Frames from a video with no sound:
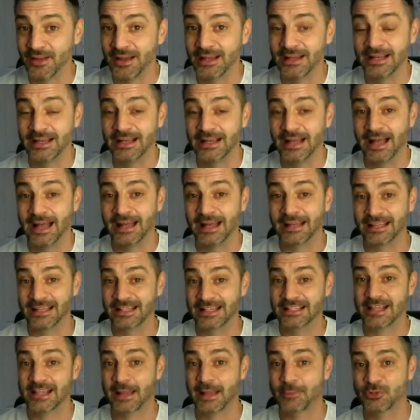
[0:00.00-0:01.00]
an
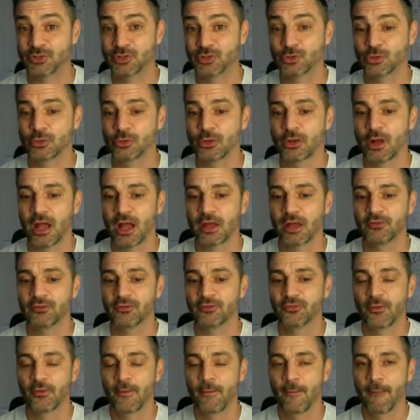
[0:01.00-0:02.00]
exceptional life.